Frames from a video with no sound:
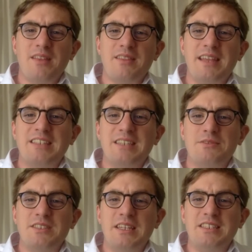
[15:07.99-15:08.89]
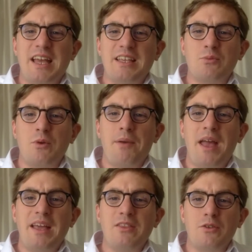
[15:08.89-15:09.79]
that HMCTS will
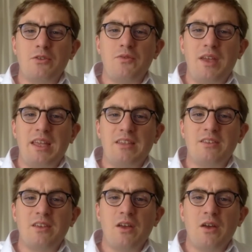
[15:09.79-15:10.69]
pay those fees